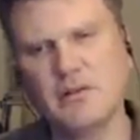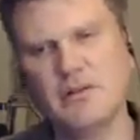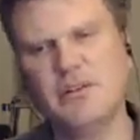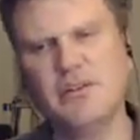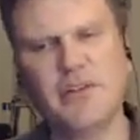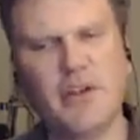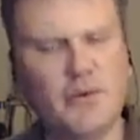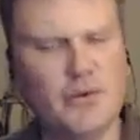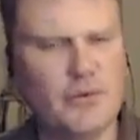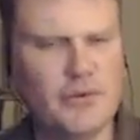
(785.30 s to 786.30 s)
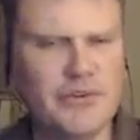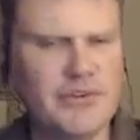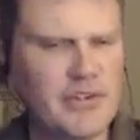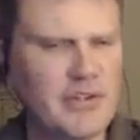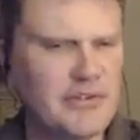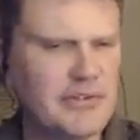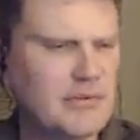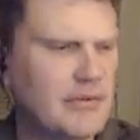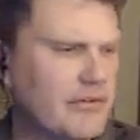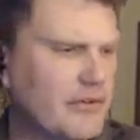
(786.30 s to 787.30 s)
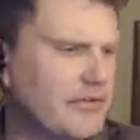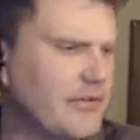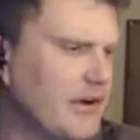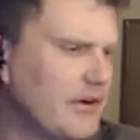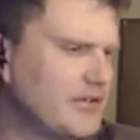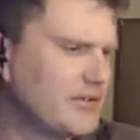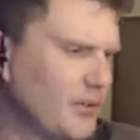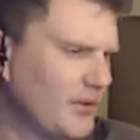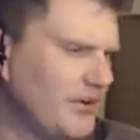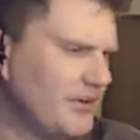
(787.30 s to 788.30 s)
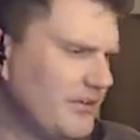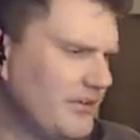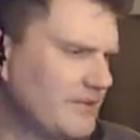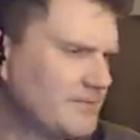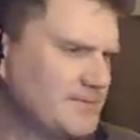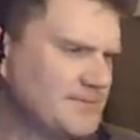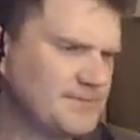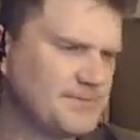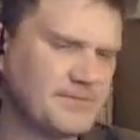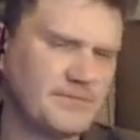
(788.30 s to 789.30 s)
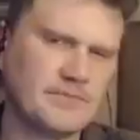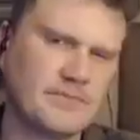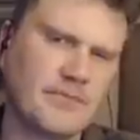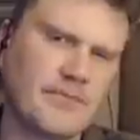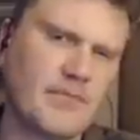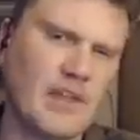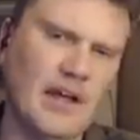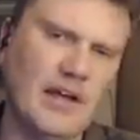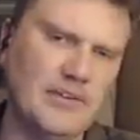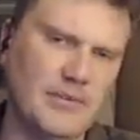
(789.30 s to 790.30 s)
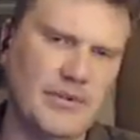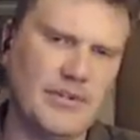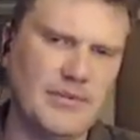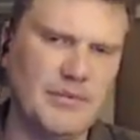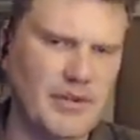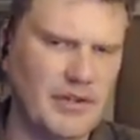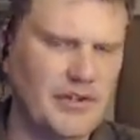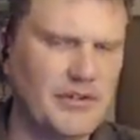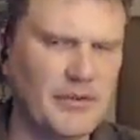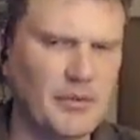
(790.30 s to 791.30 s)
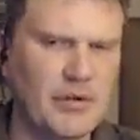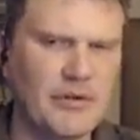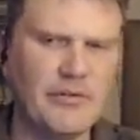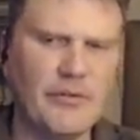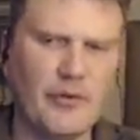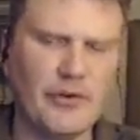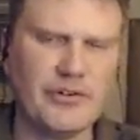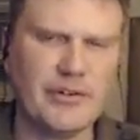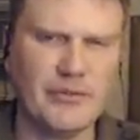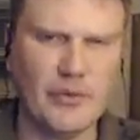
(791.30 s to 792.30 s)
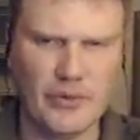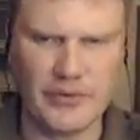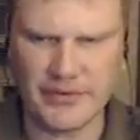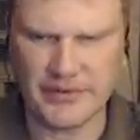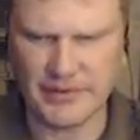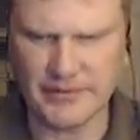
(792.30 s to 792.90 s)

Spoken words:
just like what you would see in some of your fairy stories. That is what this being. This is one of your version of Earths.